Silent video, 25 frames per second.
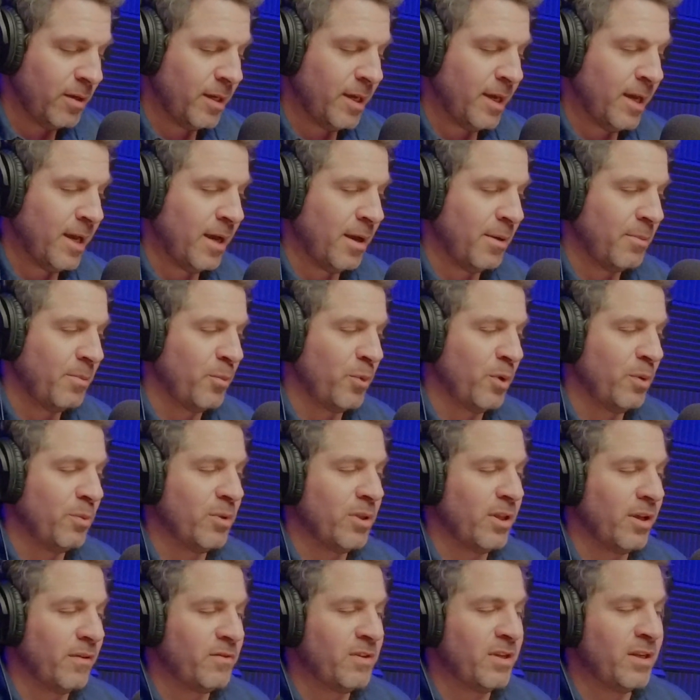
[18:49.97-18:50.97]
We
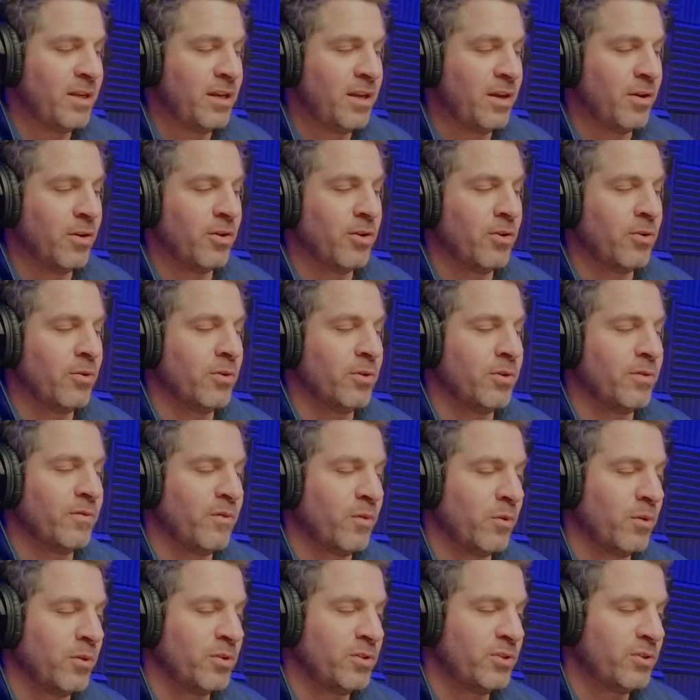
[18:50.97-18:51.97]
would love to hear your
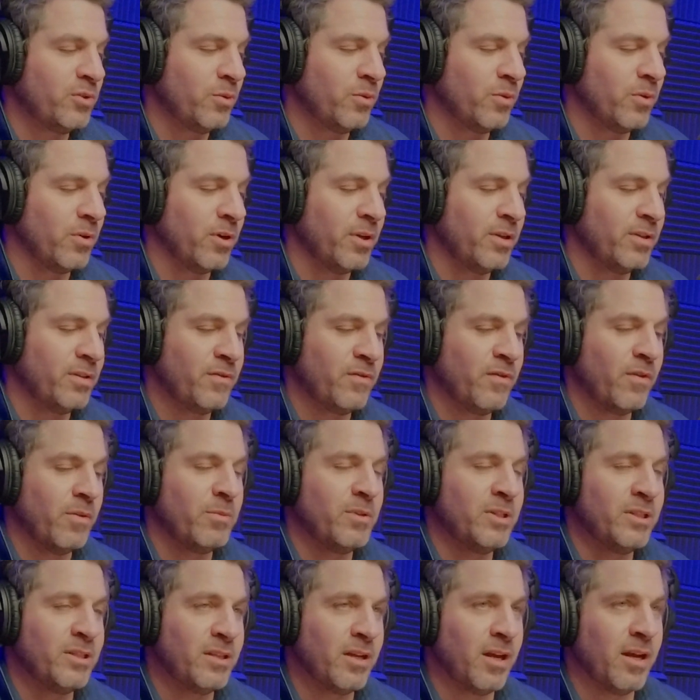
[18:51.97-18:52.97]
divorce stories from
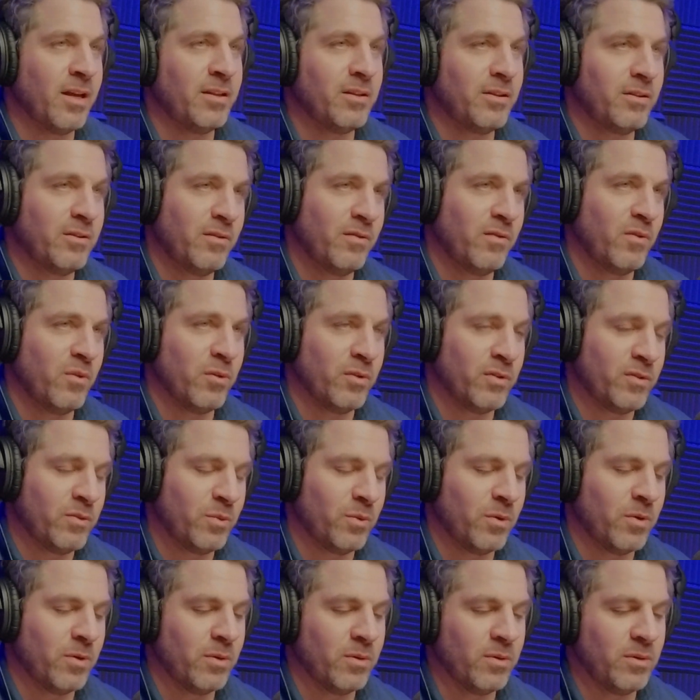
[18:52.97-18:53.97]
inside the divorce
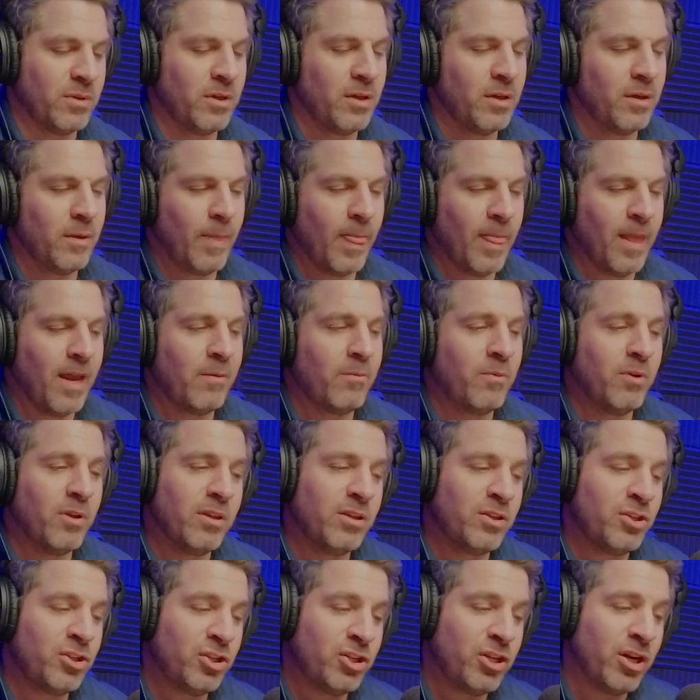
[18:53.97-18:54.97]
world and
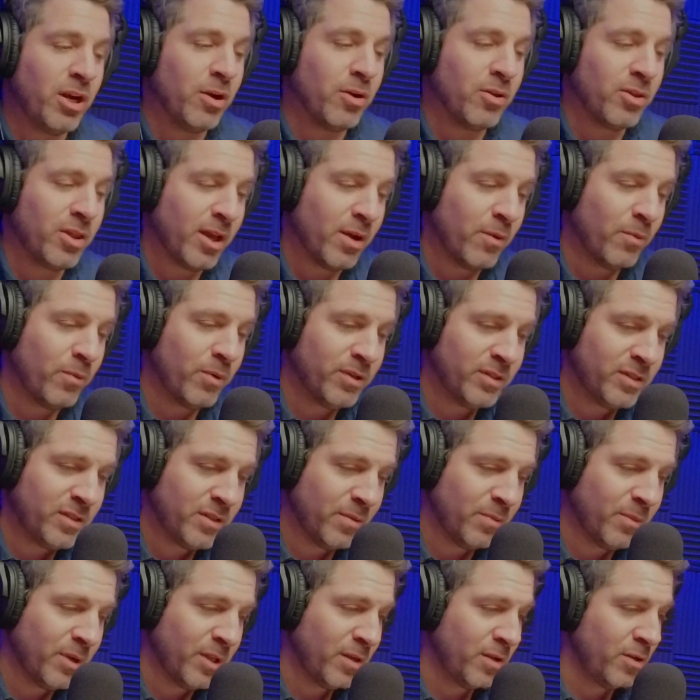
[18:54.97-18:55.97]
really share that
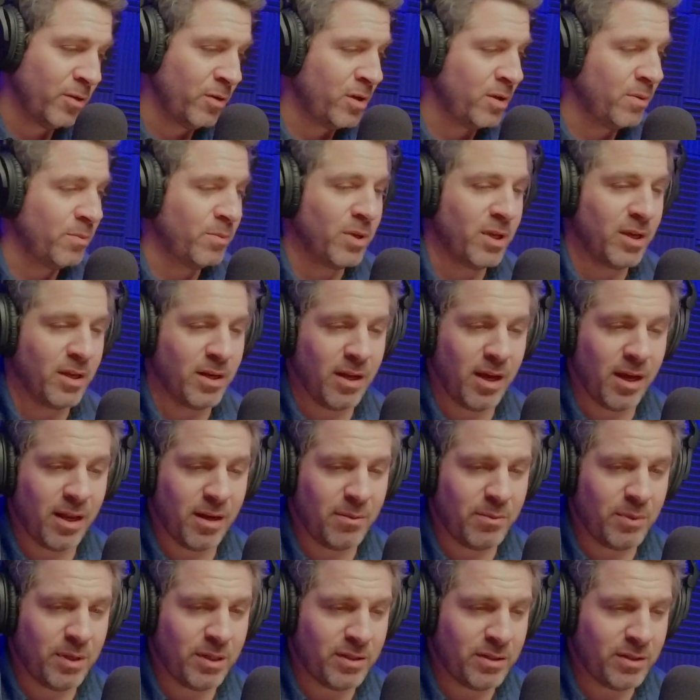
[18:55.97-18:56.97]
wisdom. And you can be
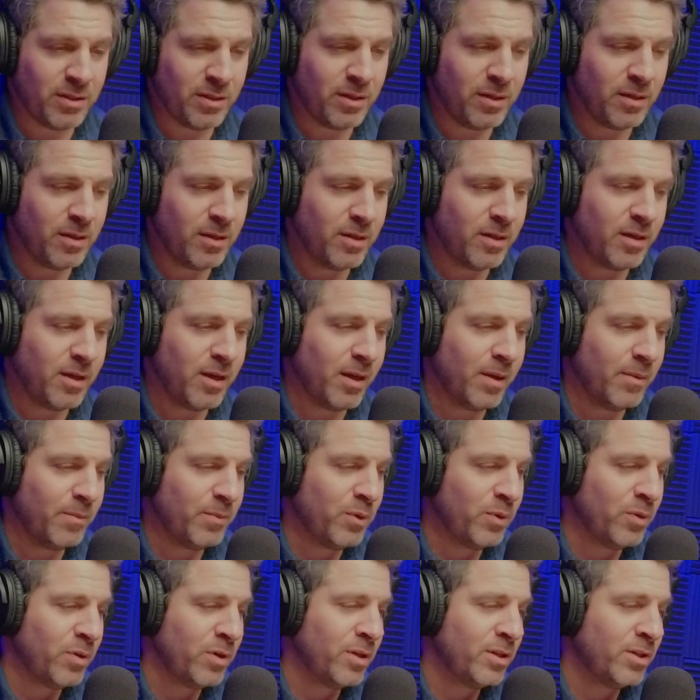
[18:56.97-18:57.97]
anonymous.
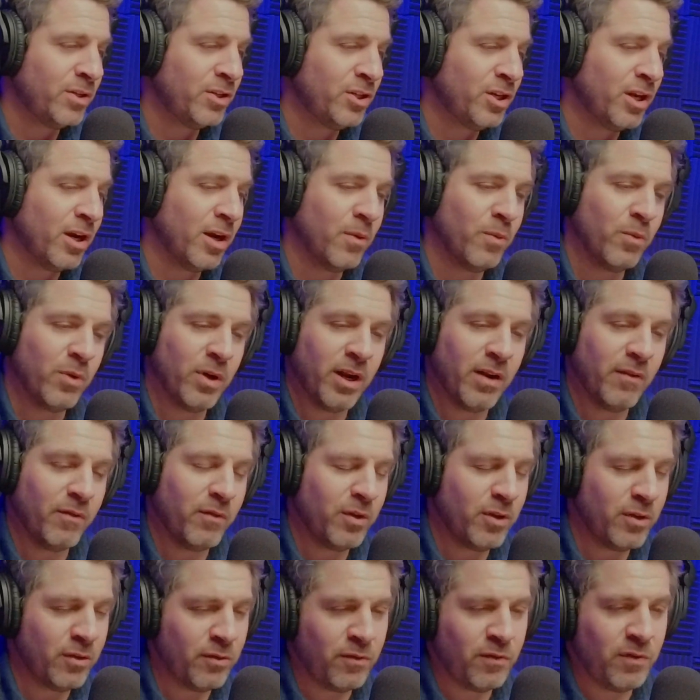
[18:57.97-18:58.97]
You can share
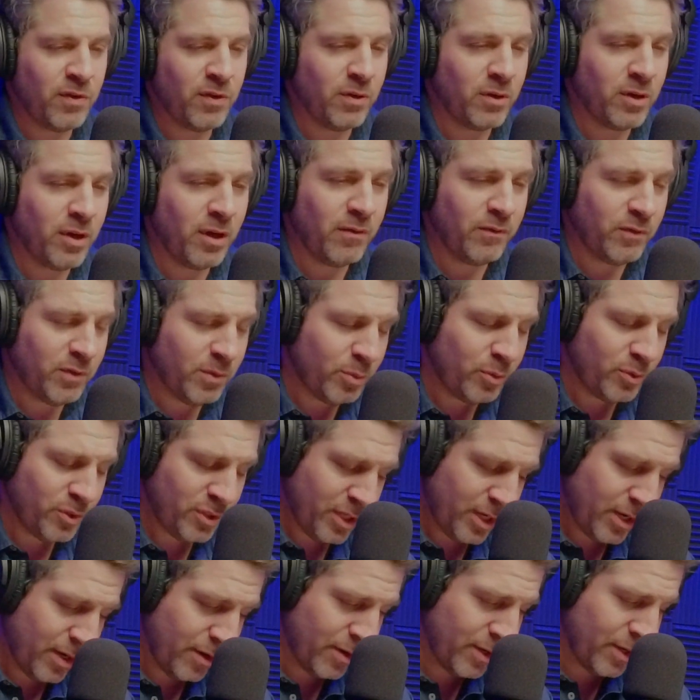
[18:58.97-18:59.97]
whatever you feel comfortable
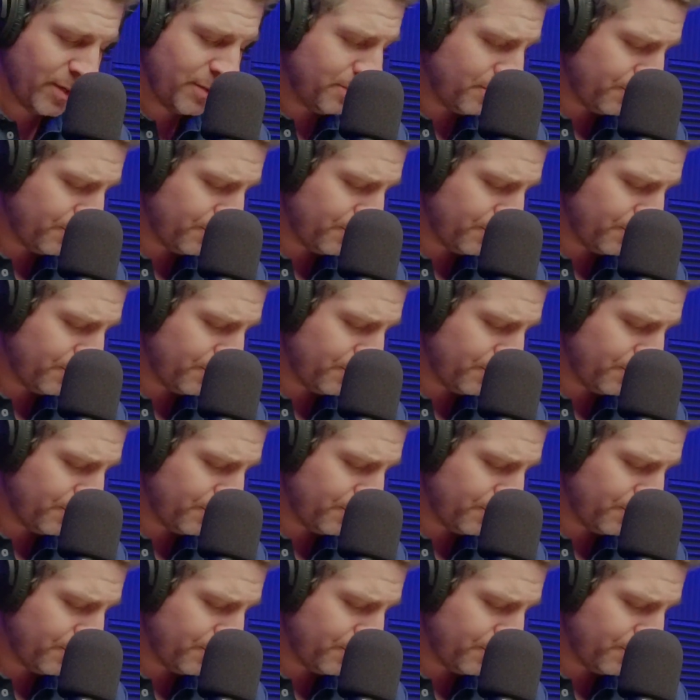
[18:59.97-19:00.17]
sharing.